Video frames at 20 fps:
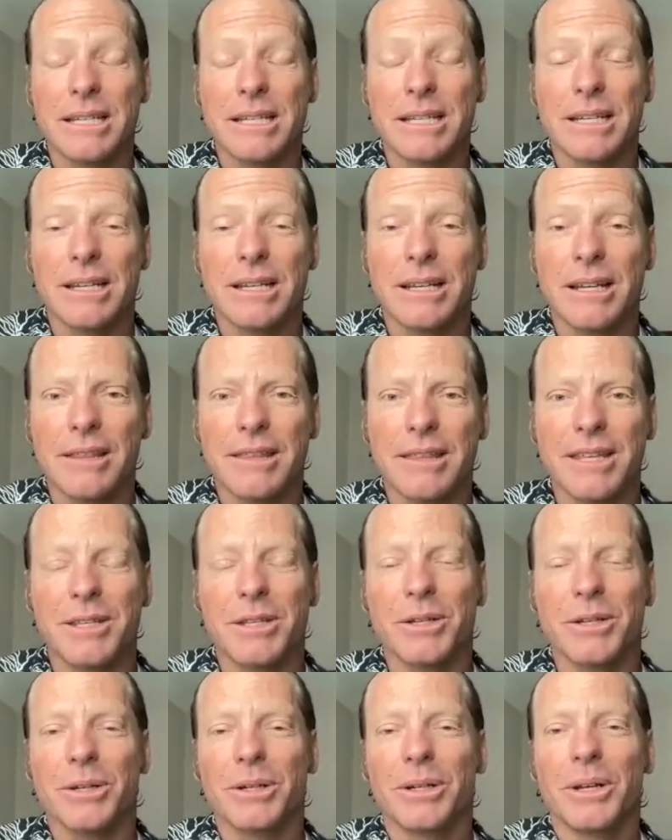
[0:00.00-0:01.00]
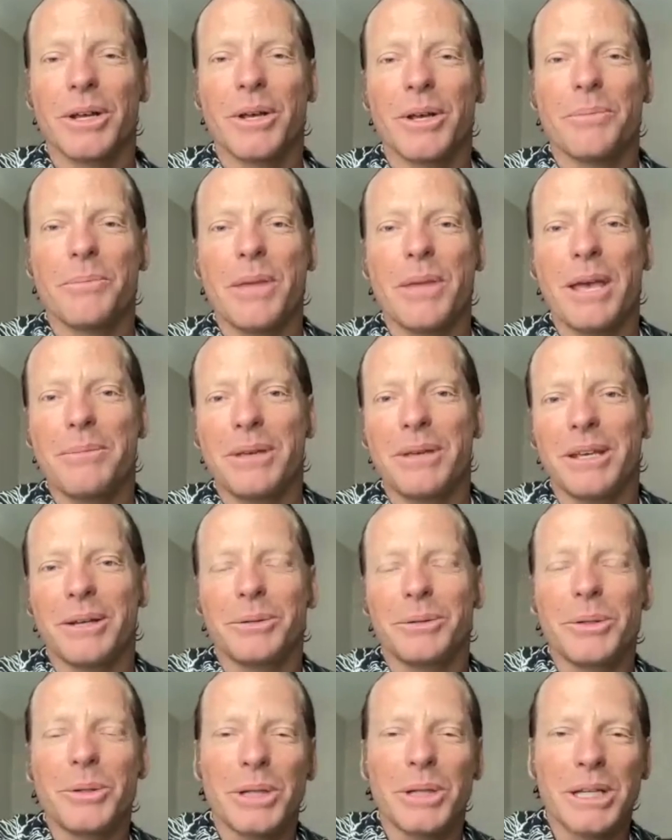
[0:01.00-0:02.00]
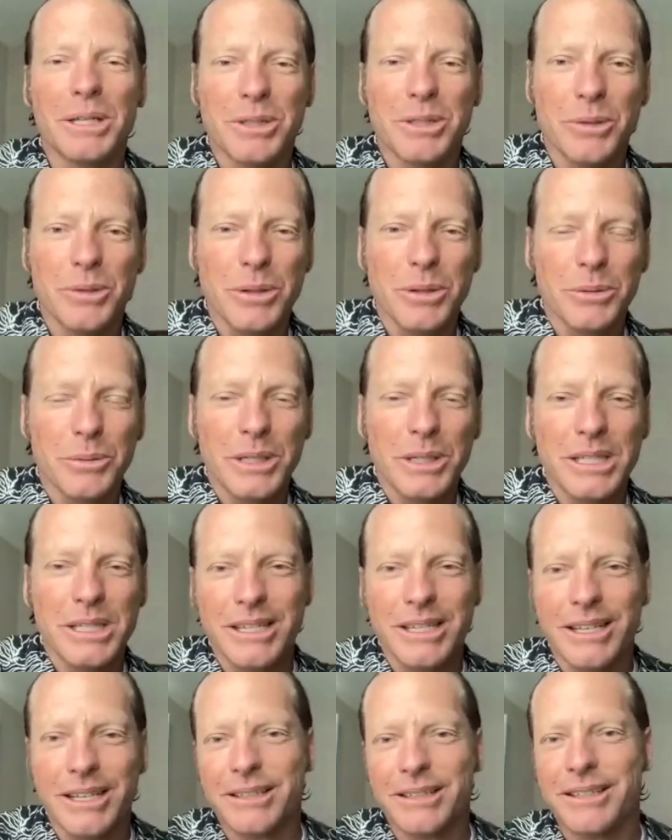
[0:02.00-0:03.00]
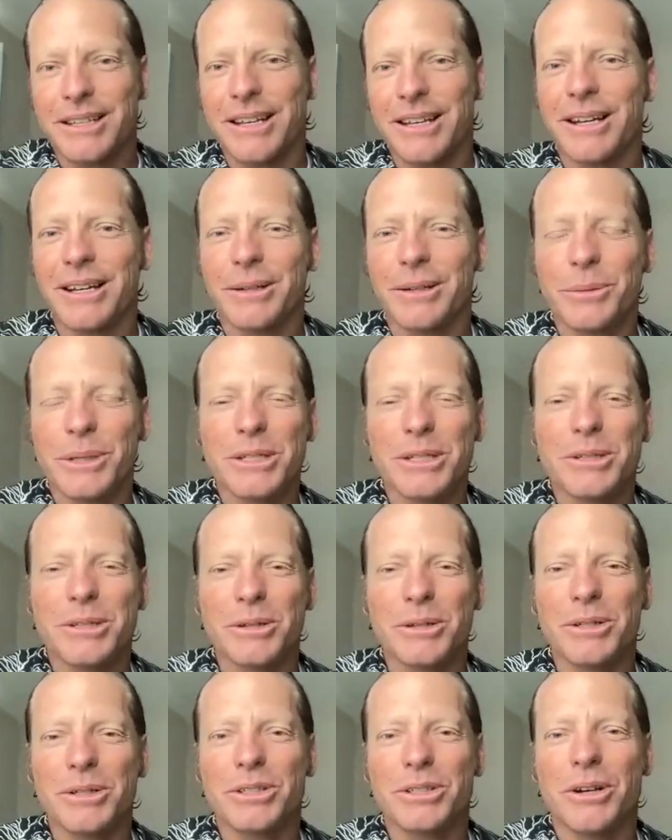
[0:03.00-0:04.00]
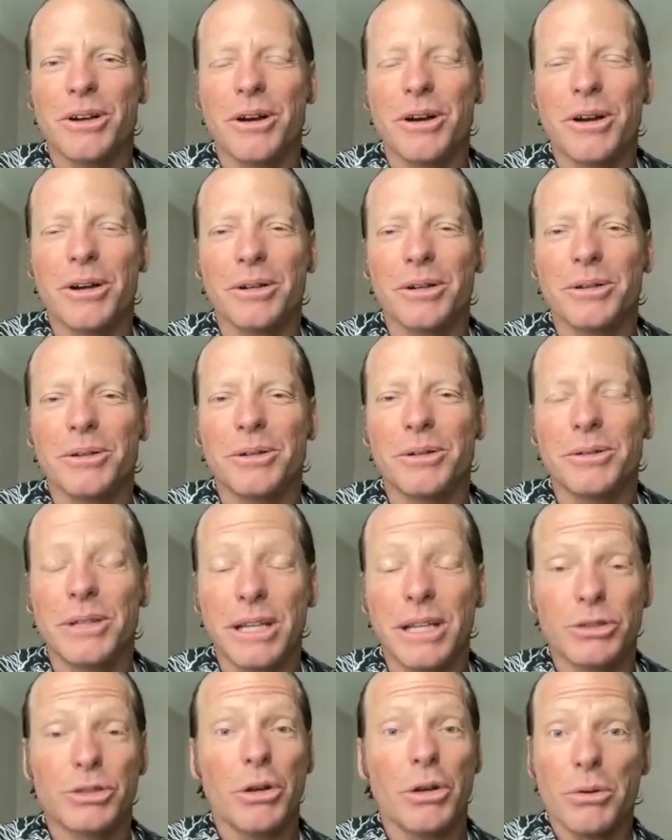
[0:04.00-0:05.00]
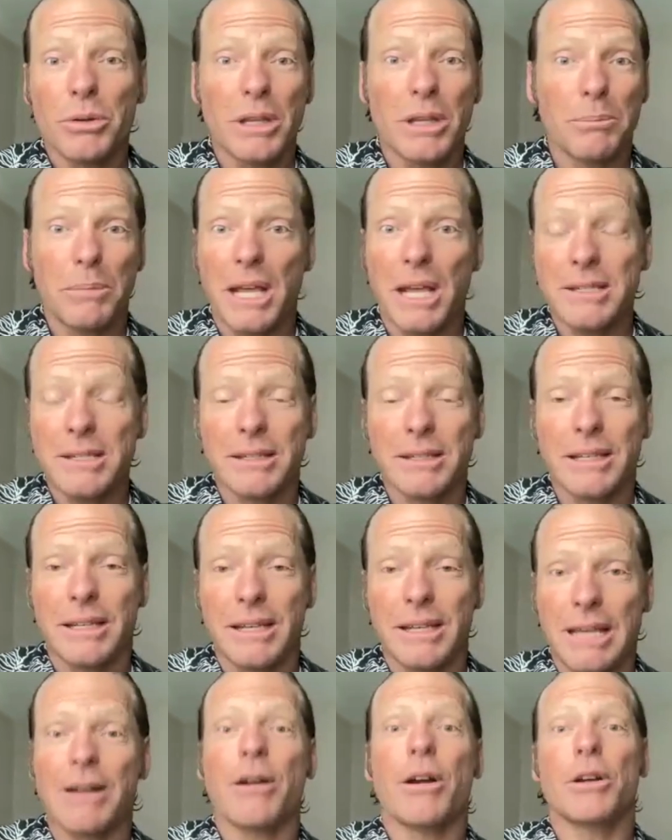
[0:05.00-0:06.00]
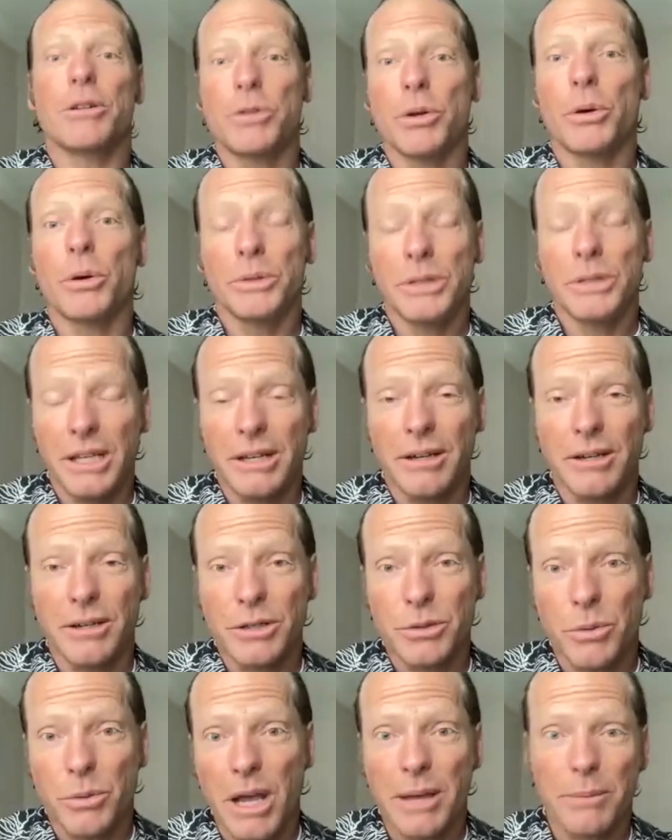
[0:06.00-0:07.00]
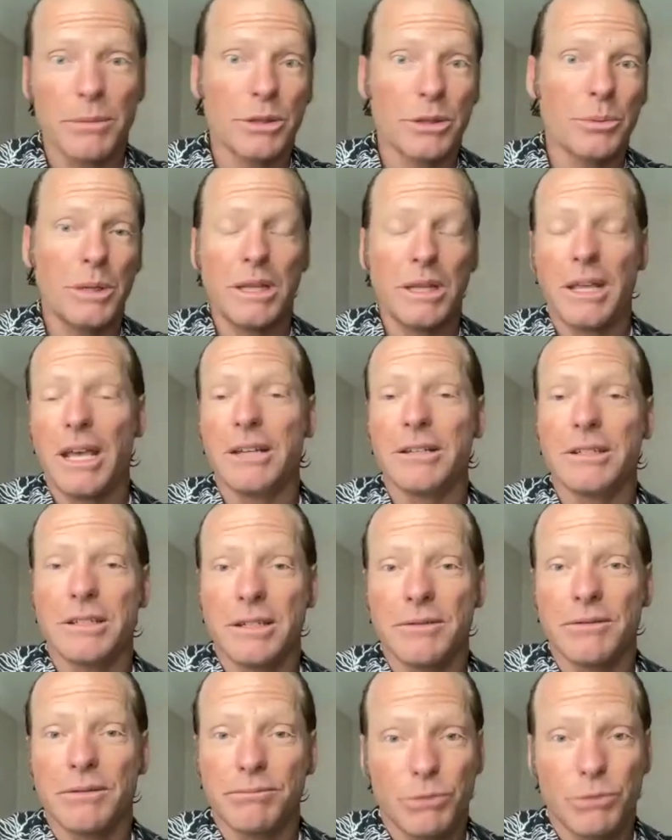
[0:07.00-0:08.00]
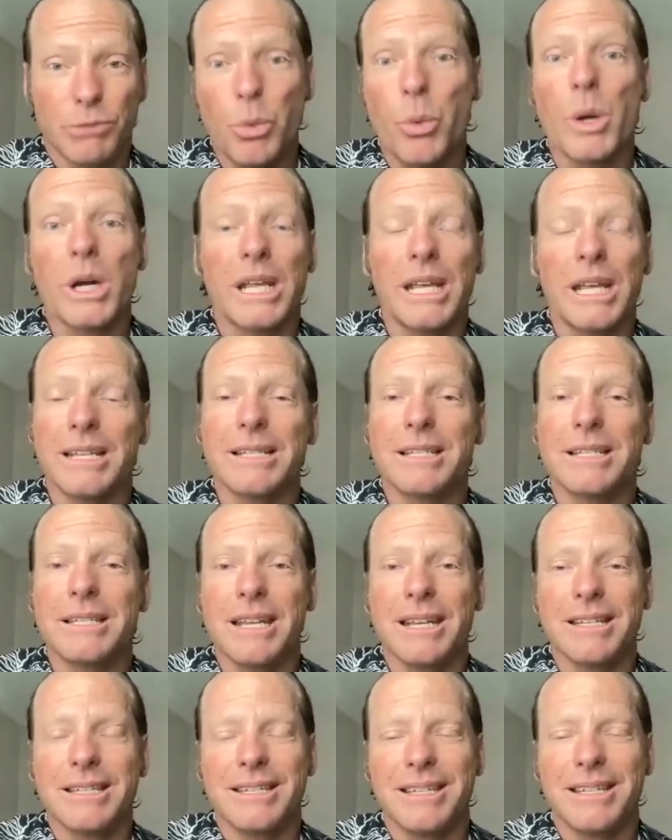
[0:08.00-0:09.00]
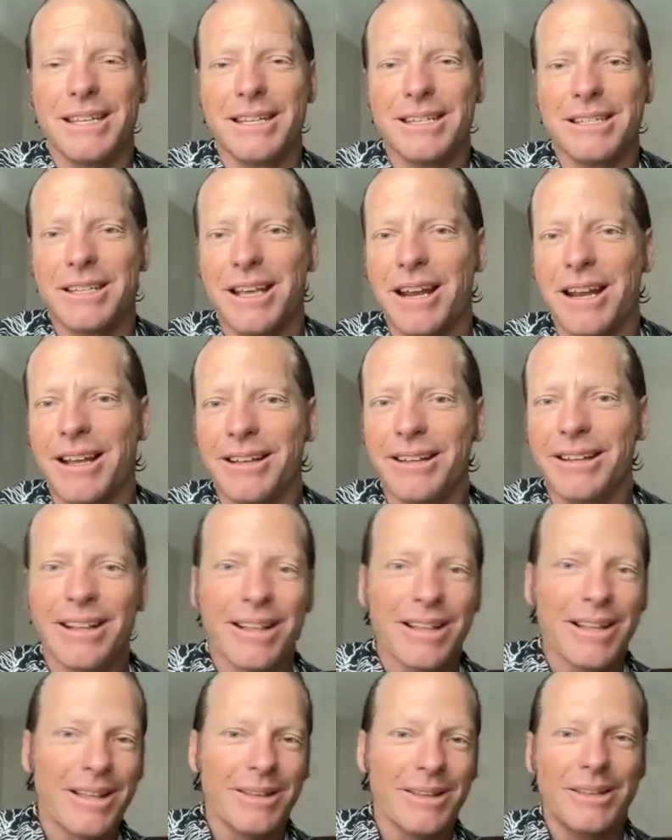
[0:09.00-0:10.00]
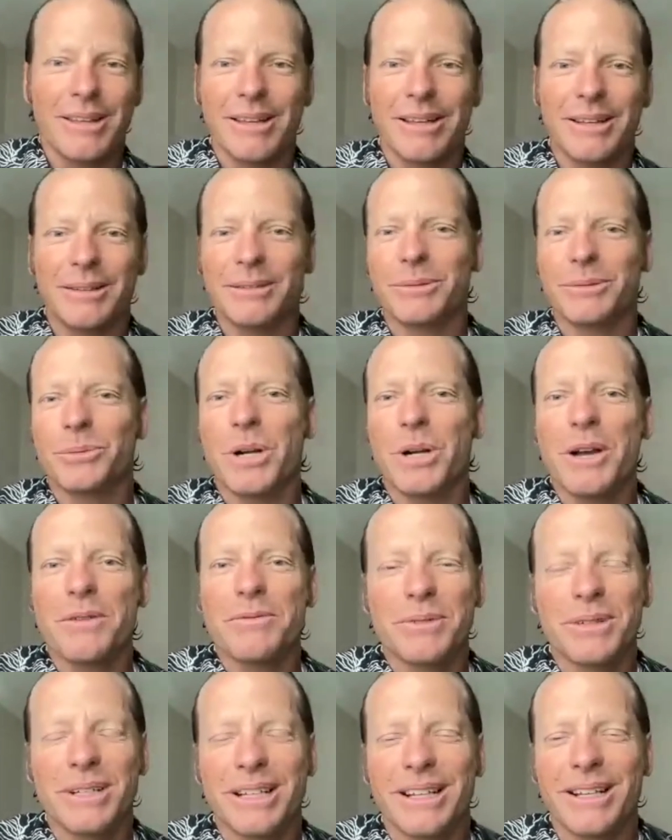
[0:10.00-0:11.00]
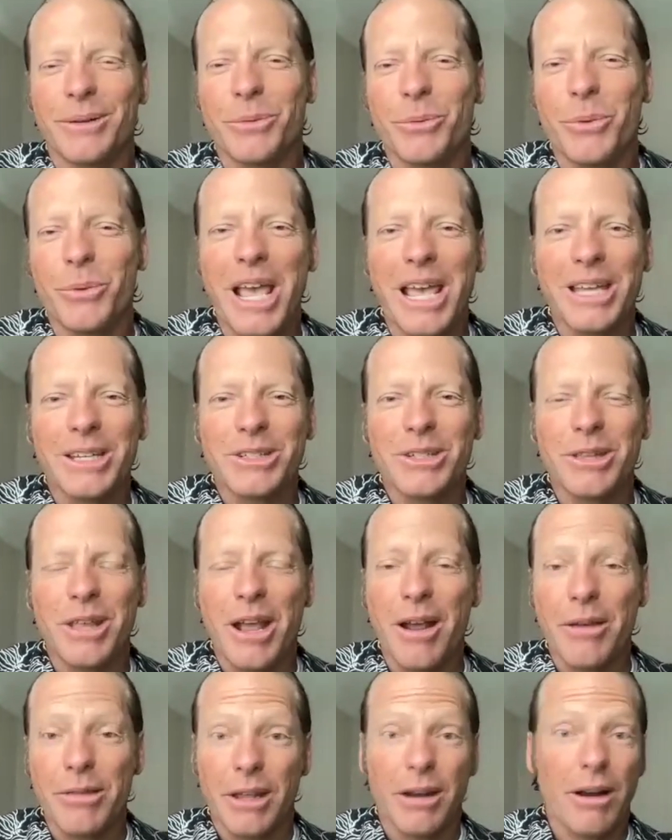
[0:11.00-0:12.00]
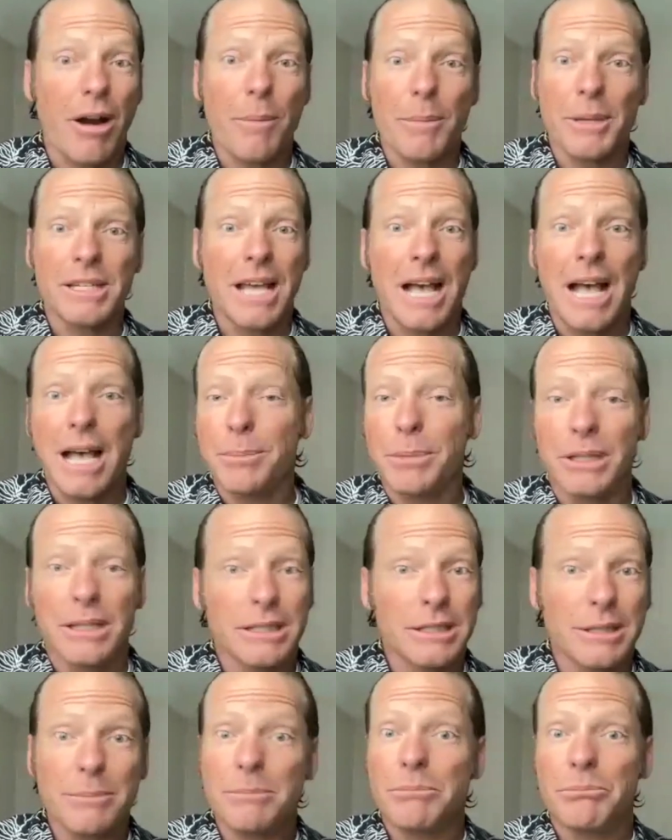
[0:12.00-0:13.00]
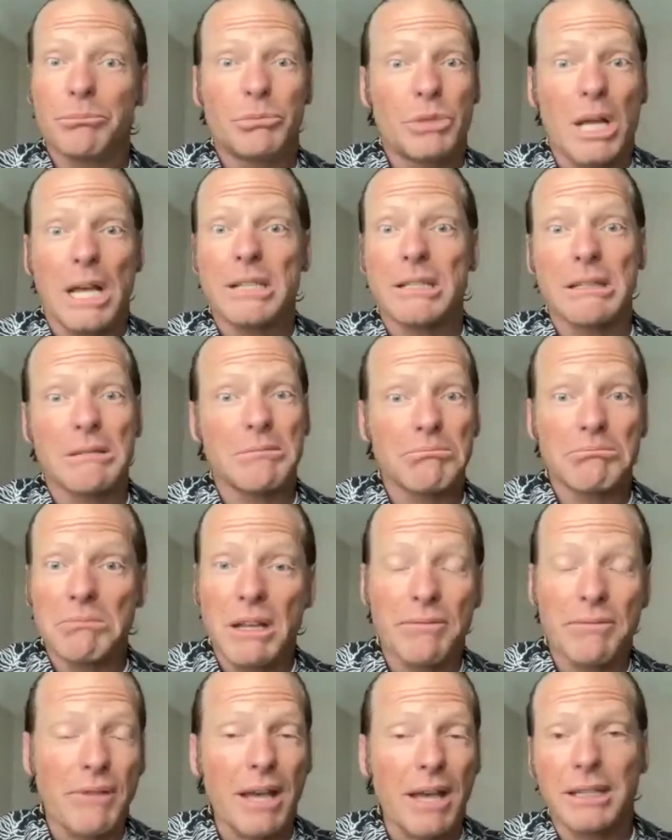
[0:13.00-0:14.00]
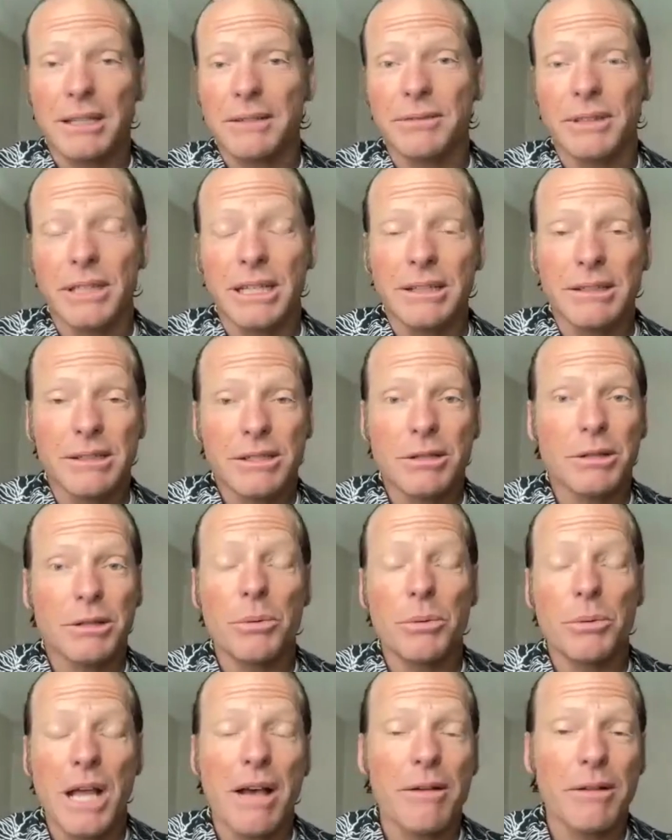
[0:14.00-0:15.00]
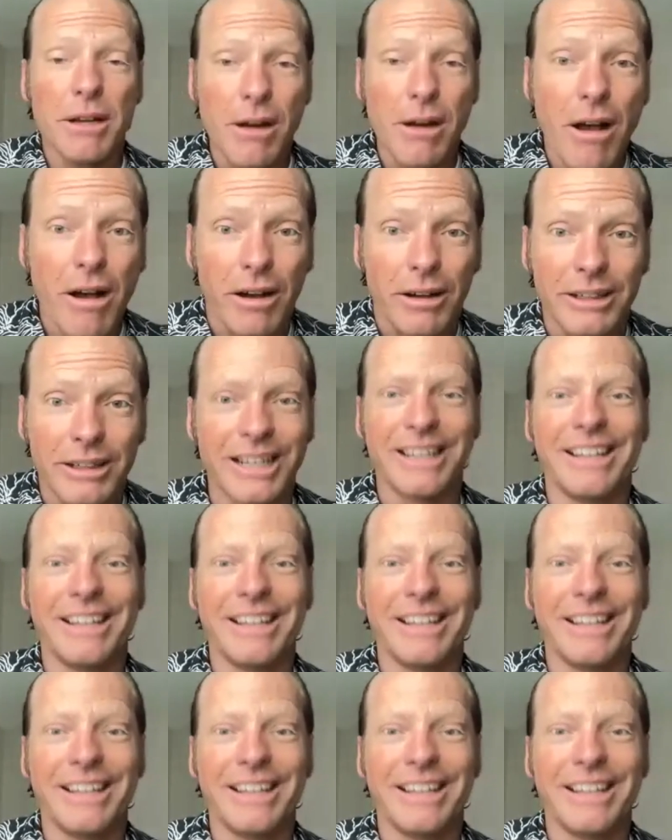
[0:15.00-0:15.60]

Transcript: And I think you're maybe alluding to a recent uh, research article that showed that basically in our adult years, right, between the ages of 20 and 60 is kind of the rough range there that our metabolism doesn't effectively slow down at all.